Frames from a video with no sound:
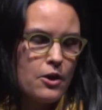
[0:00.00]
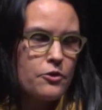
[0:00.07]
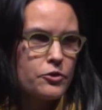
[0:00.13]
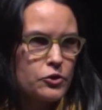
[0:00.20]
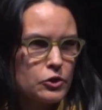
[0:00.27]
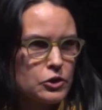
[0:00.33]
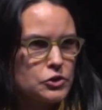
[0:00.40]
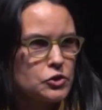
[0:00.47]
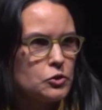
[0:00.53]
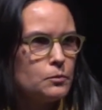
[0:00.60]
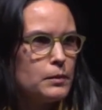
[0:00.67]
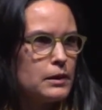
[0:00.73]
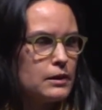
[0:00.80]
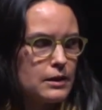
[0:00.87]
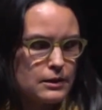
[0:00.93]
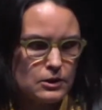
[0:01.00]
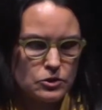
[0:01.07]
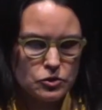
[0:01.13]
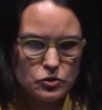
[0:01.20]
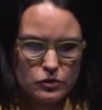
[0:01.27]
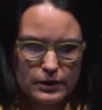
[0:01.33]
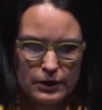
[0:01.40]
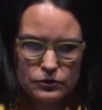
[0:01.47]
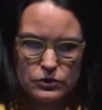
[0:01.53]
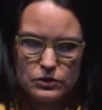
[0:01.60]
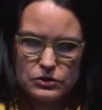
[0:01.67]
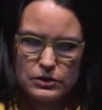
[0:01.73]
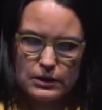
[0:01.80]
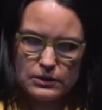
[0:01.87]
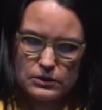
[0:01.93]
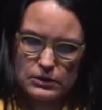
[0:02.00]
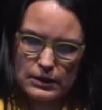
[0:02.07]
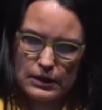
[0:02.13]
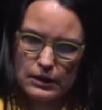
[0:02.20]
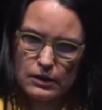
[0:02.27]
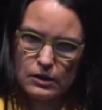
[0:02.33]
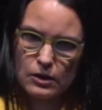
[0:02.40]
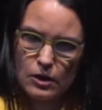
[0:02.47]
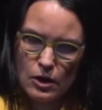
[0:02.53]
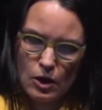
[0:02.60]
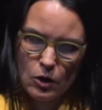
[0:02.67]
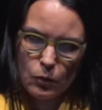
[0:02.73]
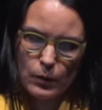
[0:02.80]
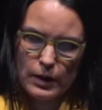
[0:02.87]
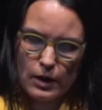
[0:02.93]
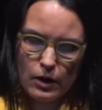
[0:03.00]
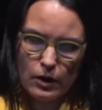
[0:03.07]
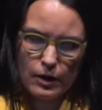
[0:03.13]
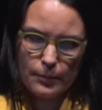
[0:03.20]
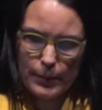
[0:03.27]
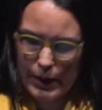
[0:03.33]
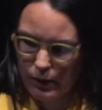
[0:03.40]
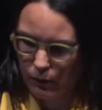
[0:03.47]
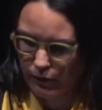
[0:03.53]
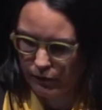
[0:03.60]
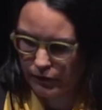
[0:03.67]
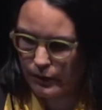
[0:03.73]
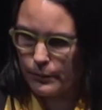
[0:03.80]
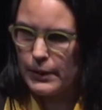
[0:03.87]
32 billion in 2016. We are a powerful